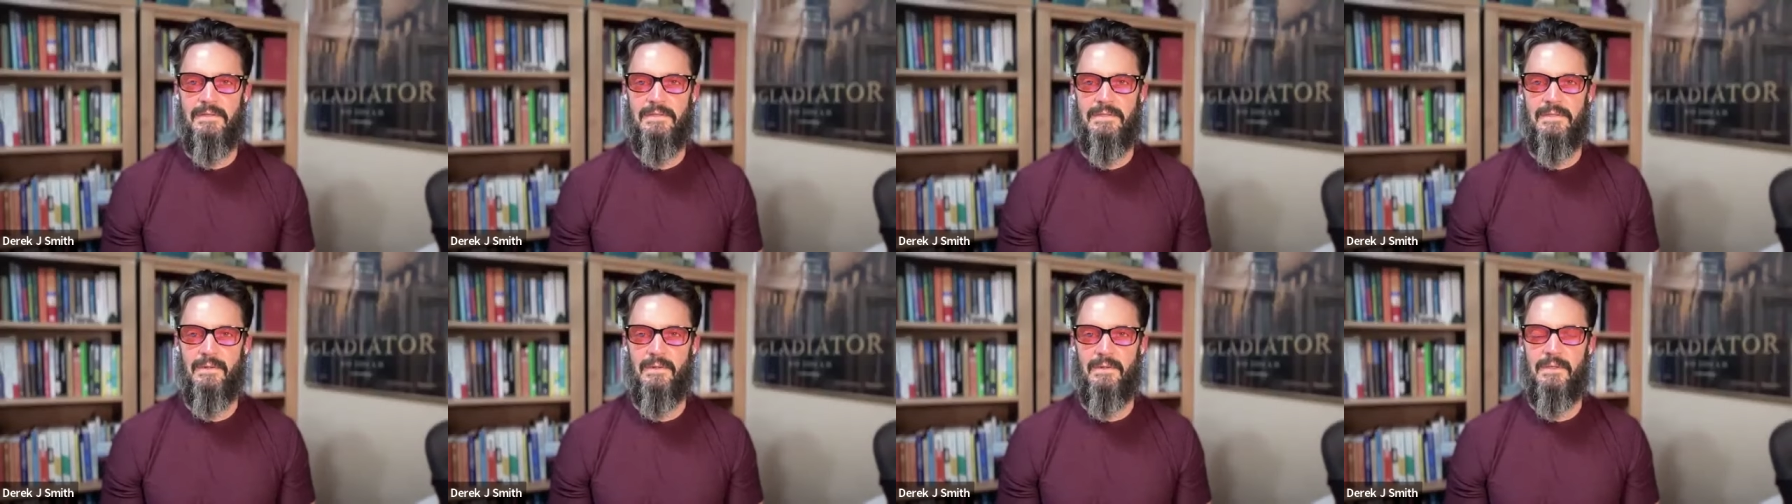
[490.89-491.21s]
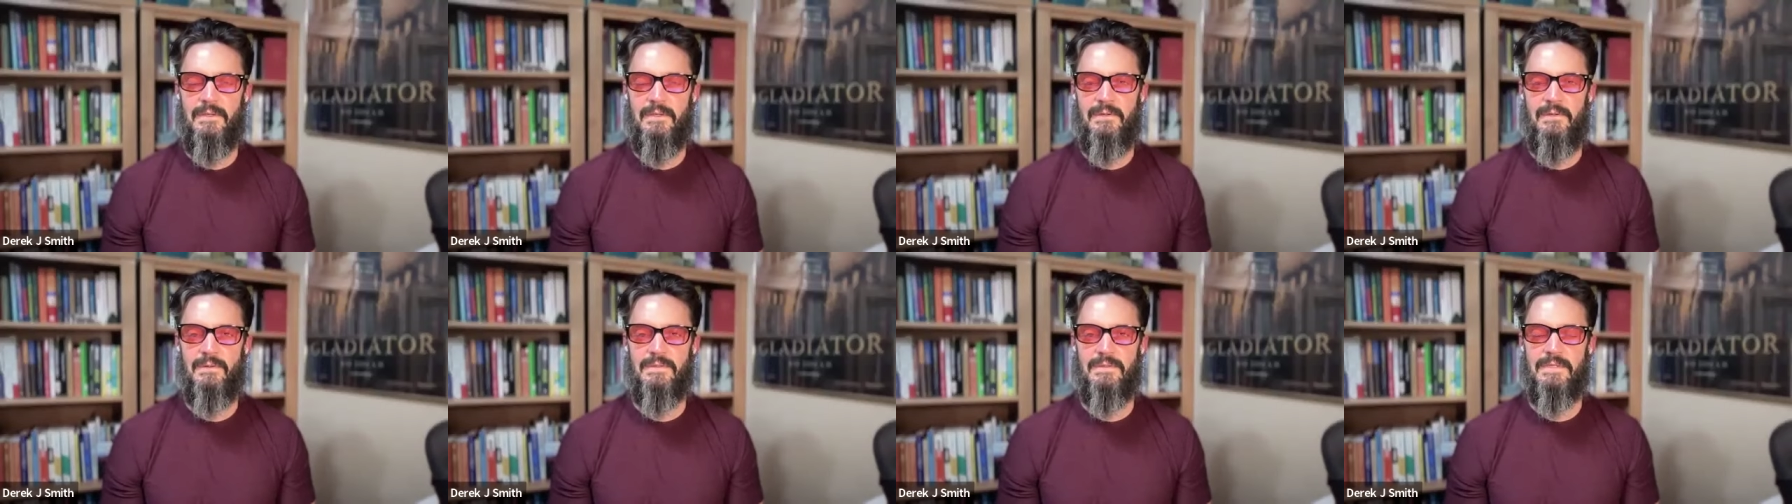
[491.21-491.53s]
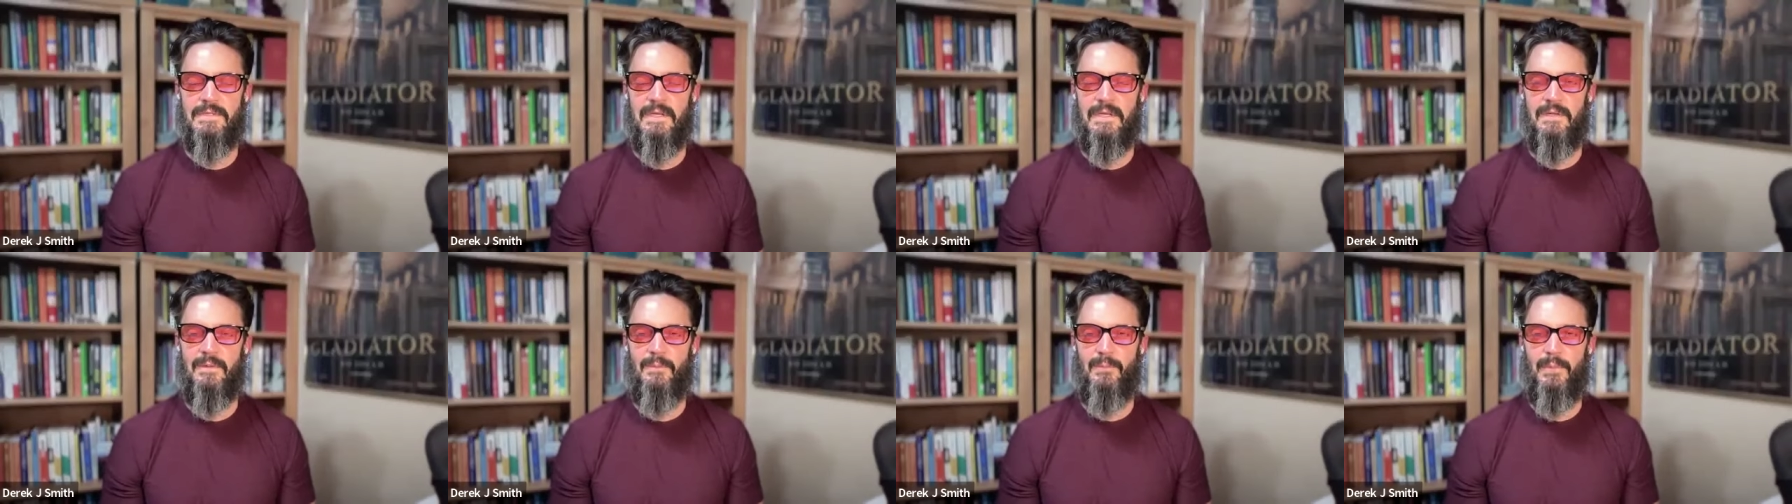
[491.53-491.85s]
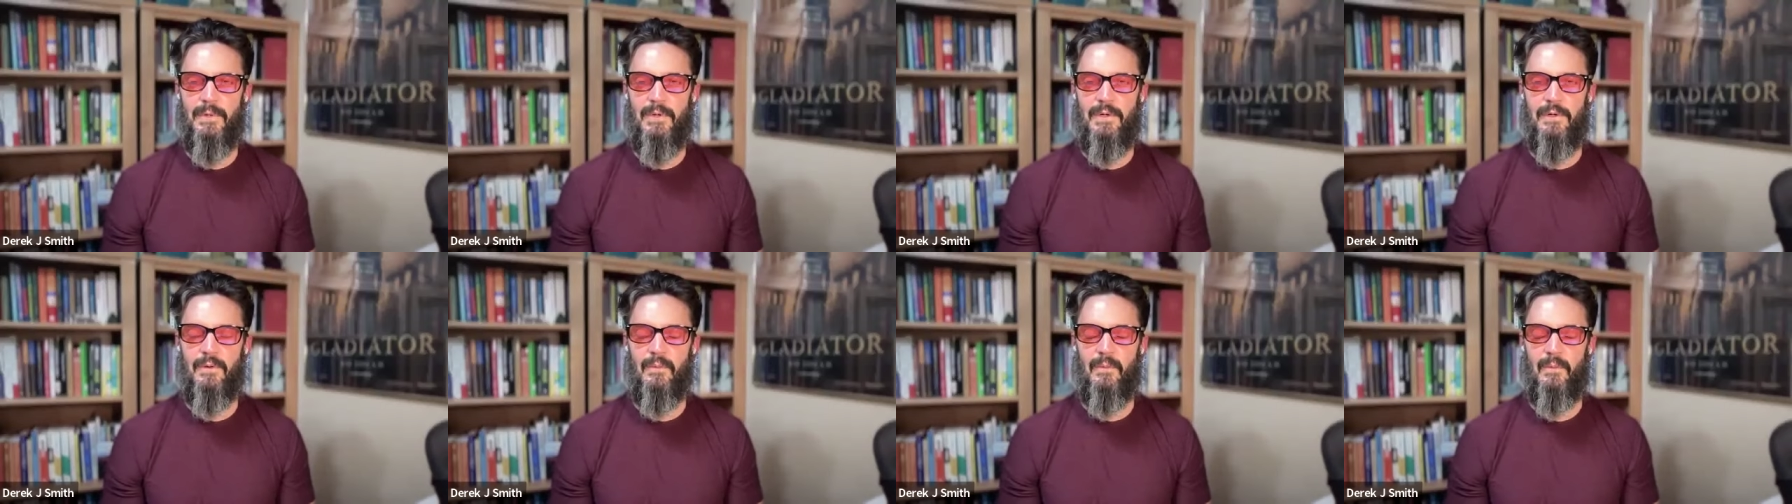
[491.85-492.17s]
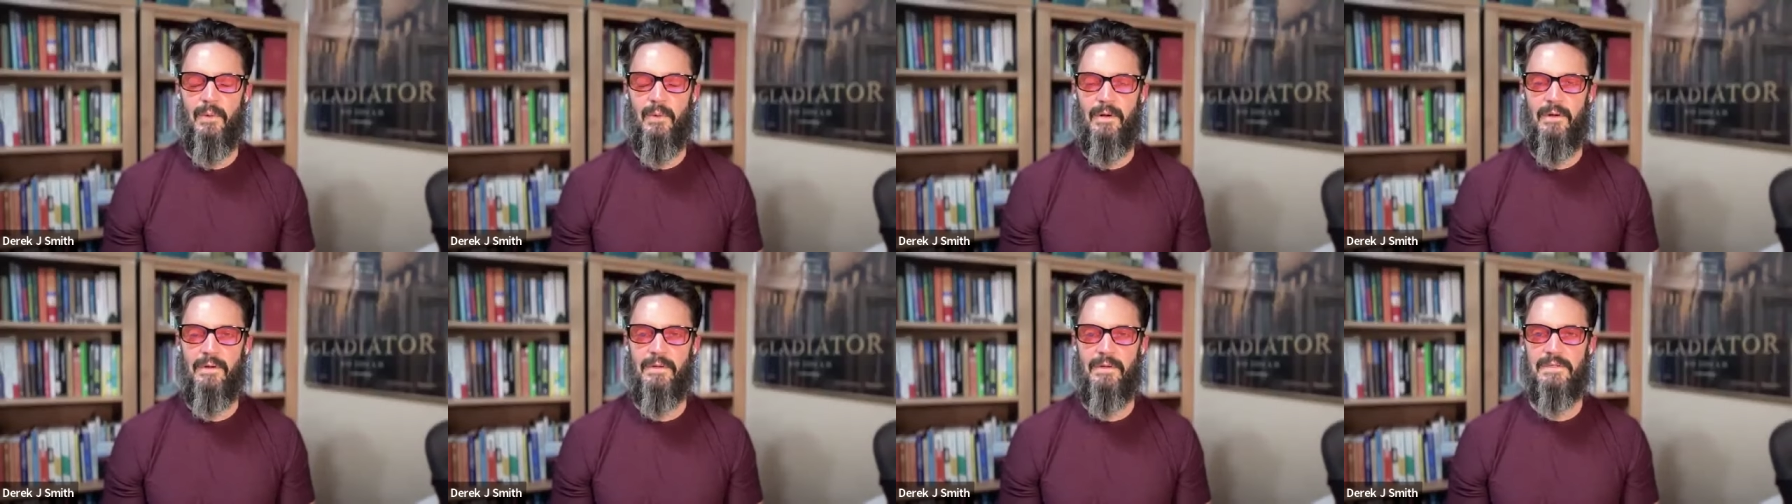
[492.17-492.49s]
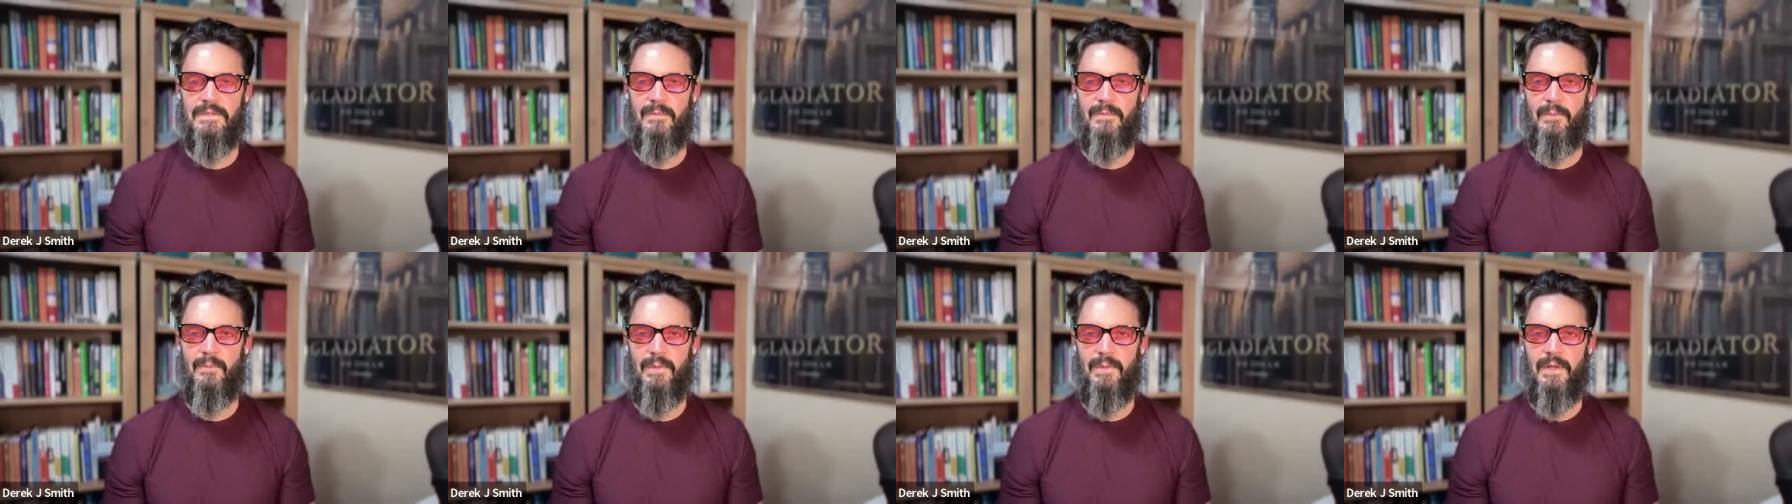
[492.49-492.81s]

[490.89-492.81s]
And so, can you sit in pure awareness